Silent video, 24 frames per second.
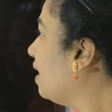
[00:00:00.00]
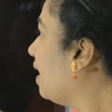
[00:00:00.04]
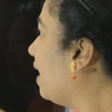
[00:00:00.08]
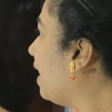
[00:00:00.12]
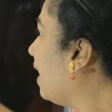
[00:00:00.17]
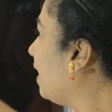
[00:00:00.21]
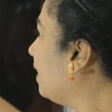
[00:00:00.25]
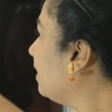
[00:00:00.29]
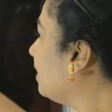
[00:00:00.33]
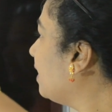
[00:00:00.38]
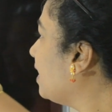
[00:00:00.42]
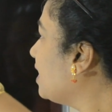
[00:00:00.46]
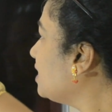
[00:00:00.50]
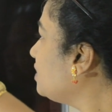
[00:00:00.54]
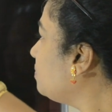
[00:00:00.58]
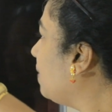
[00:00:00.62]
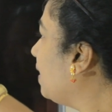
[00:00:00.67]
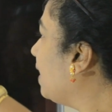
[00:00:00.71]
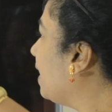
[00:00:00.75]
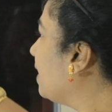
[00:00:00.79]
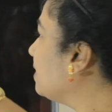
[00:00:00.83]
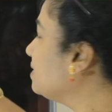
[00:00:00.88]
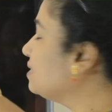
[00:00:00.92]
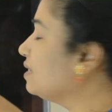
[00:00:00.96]
as
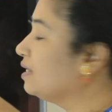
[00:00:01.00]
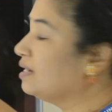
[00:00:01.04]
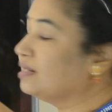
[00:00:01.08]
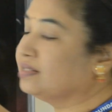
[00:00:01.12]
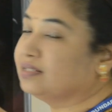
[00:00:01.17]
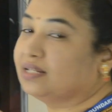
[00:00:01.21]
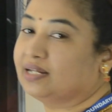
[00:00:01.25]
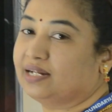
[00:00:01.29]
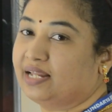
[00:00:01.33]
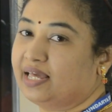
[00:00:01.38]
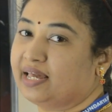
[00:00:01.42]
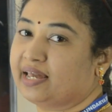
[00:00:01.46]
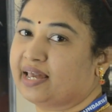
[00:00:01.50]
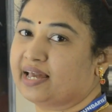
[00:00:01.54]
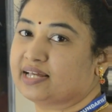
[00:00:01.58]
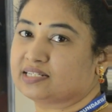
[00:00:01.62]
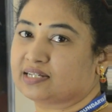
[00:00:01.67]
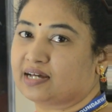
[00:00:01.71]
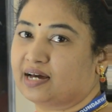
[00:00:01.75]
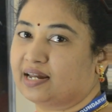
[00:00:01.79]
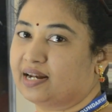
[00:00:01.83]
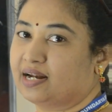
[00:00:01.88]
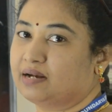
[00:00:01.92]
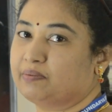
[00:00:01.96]
well as the
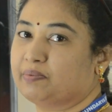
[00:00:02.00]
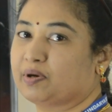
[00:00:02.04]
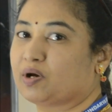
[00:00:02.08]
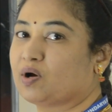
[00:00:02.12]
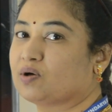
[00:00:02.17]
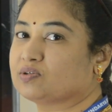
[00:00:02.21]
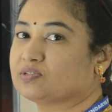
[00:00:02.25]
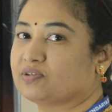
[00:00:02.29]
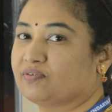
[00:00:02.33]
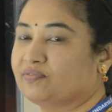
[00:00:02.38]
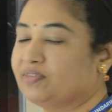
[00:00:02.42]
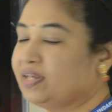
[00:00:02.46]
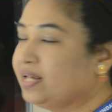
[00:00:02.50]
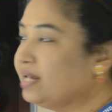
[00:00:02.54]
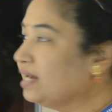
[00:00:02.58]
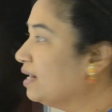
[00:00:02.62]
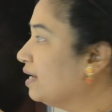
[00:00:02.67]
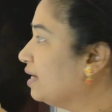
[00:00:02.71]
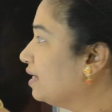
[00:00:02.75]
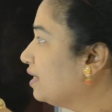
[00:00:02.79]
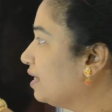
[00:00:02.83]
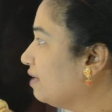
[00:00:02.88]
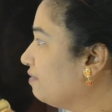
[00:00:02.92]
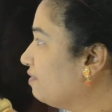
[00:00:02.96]
leakage current because of the
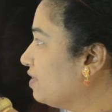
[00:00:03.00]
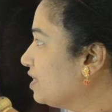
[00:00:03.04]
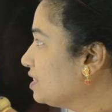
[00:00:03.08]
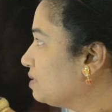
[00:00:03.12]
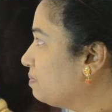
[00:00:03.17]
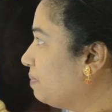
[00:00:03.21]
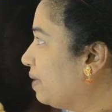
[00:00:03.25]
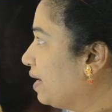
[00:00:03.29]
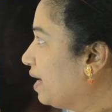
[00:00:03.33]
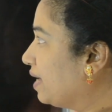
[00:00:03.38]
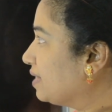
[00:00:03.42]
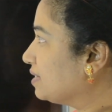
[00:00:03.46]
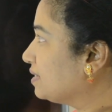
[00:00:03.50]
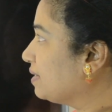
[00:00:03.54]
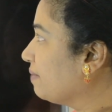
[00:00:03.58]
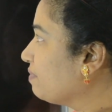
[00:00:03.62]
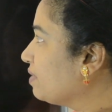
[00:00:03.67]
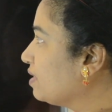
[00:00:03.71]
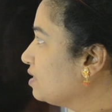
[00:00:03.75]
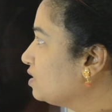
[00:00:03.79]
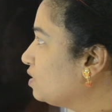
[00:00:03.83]
reverse bias.